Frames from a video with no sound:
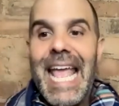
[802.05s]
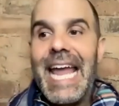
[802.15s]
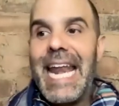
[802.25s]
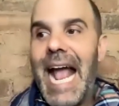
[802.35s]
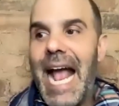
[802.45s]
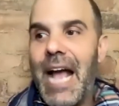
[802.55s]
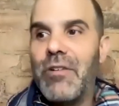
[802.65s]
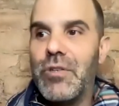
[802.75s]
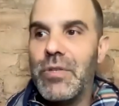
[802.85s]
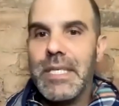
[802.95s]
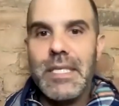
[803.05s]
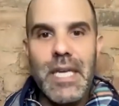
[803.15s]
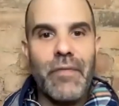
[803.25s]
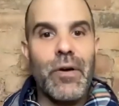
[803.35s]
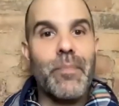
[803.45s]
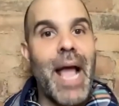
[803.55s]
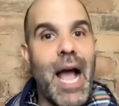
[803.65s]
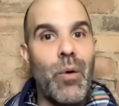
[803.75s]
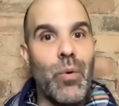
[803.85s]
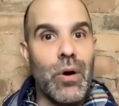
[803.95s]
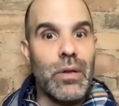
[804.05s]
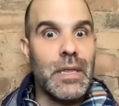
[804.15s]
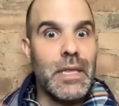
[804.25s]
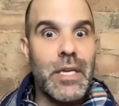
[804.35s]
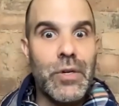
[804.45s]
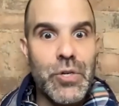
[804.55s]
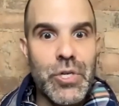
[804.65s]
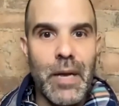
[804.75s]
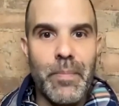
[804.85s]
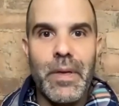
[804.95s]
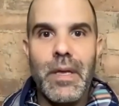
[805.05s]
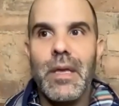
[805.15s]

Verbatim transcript: and how do you discover power leadership